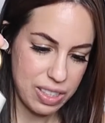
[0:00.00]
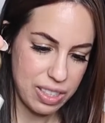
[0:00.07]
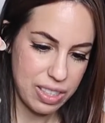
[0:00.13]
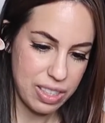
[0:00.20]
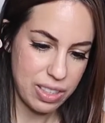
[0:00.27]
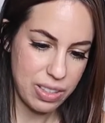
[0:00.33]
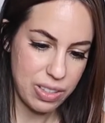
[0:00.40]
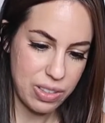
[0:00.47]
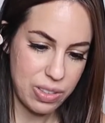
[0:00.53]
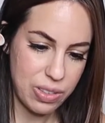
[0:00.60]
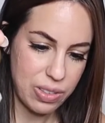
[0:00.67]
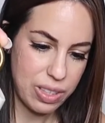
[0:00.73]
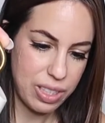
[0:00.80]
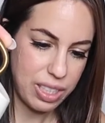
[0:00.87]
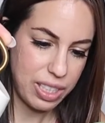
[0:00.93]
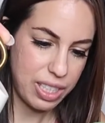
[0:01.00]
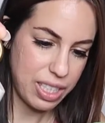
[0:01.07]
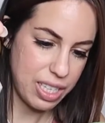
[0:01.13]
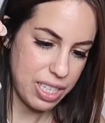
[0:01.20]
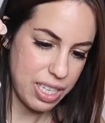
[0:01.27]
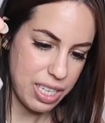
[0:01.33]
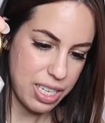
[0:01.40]
So
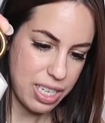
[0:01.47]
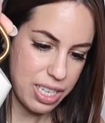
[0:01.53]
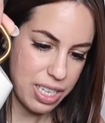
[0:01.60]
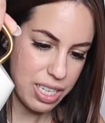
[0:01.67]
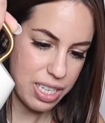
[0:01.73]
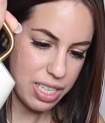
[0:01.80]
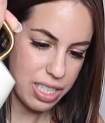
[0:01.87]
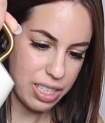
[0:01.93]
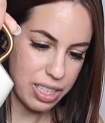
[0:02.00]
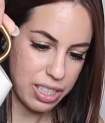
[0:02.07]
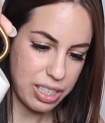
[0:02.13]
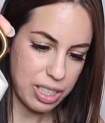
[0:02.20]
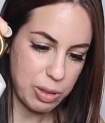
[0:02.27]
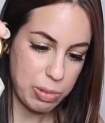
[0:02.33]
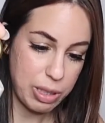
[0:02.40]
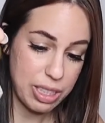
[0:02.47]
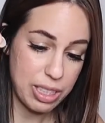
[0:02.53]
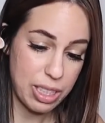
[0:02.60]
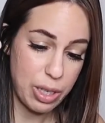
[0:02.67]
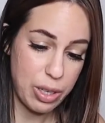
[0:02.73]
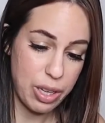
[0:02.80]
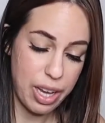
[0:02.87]
yeah, I think
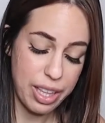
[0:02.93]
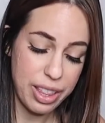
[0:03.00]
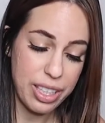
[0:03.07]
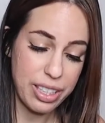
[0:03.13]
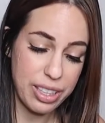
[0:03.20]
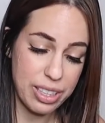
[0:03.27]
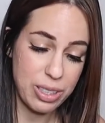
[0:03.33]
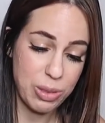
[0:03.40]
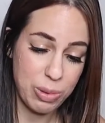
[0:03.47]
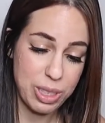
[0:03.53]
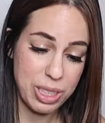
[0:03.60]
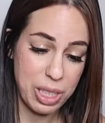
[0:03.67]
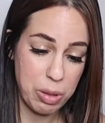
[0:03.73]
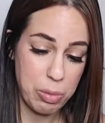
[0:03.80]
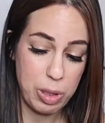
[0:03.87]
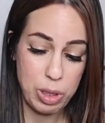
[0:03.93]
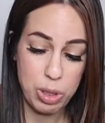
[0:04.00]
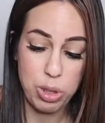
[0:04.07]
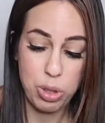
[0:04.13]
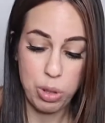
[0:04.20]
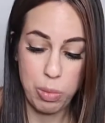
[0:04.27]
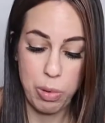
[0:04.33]
this one's gonna be
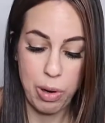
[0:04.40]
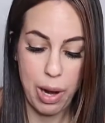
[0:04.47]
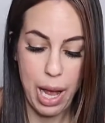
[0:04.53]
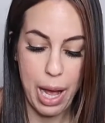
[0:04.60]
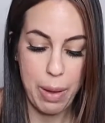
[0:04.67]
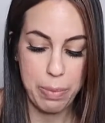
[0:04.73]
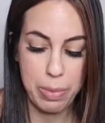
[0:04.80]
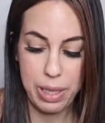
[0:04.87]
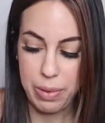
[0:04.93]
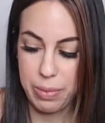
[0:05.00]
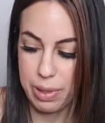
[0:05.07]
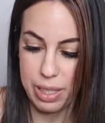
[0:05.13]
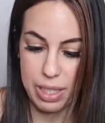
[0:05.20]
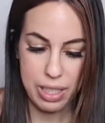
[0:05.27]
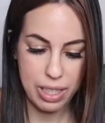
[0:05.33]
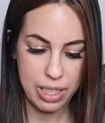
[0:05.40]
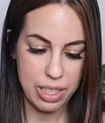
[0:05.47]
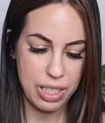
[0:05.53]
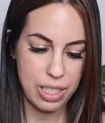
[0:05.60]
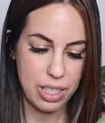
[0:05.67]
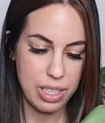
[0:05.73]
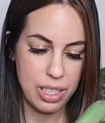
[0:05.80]
super happy with
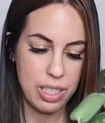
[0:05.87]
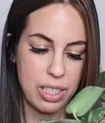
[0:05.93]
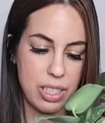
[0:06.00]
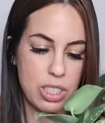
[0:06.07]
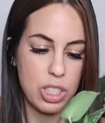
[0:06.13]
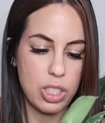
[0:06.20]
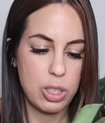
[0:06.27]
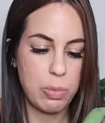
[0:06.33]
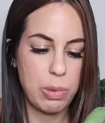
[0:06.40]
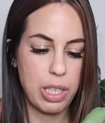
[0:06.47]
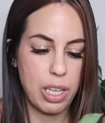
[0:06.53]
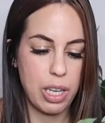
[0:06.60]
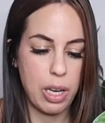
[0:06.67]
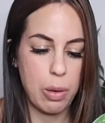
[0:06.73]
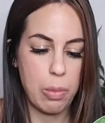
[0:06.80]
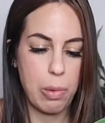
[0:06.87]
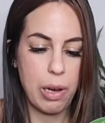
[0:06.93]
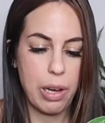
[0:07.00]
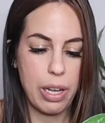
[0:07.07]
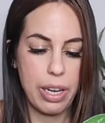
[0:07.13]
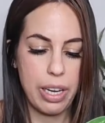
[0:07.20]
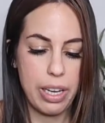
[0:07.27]
just being up
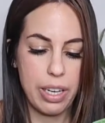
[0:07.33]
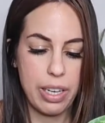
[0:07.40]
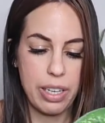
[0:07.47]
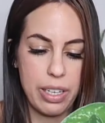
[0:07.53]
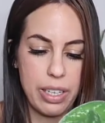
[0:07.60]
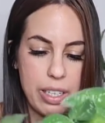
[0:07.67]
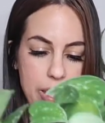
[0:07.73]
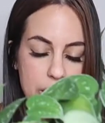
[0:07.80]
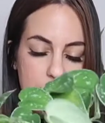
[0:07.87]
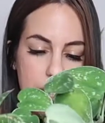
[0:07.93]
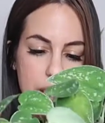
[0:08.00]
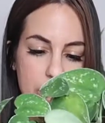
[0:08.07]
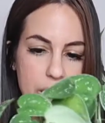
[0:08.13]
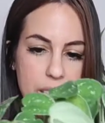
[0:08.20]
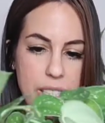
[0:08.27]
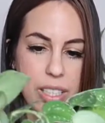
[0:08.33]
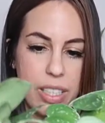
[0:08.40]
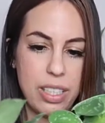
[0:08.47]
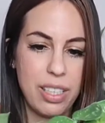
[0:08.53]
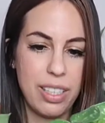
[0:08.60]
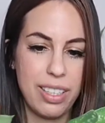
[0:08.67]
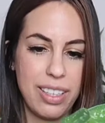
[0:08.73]
potted.
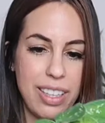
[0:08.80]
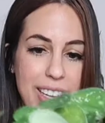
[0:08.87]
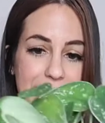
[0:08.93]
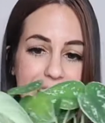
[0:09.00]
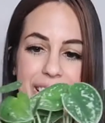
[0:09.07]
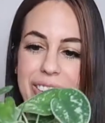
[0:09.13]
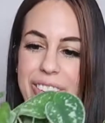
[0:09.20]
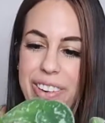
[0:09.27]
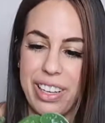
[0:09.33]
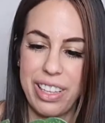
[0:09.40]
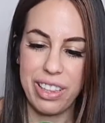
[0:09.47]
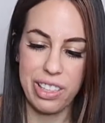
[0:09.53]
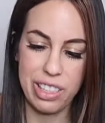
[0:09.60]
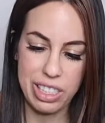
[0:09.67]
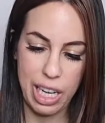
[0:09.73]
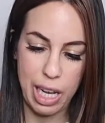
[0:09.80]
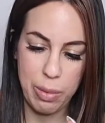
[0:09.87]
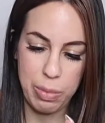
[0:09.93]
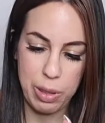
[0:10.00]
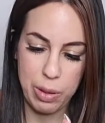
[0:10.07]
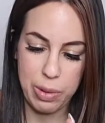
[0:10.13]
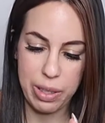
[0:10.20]
Like, it already looks
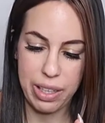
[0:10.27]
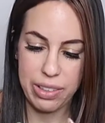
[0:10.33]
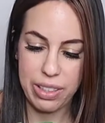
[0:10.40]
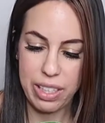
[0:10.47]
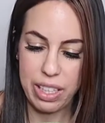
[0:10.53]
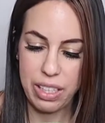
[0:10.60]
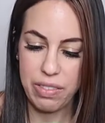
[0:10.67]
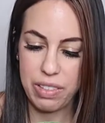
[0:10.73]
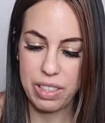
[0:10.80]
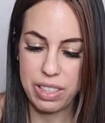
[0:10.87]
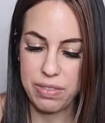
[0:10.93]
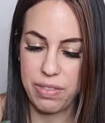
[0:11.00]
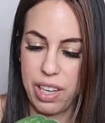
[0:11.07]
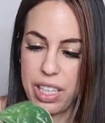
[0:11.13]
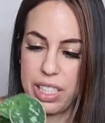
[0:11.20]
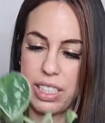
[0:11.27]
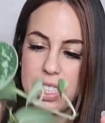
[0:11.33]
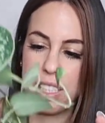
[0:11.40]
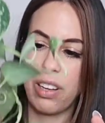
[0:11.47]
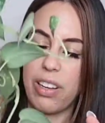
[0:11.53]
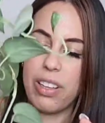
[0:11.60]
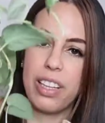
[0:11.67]
happier without the leafless vines
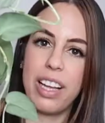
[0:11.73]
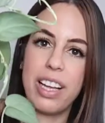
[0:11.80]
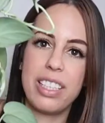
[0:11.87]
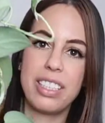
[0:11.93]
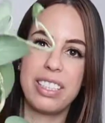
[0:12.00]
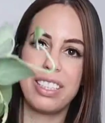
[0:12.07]
and all that.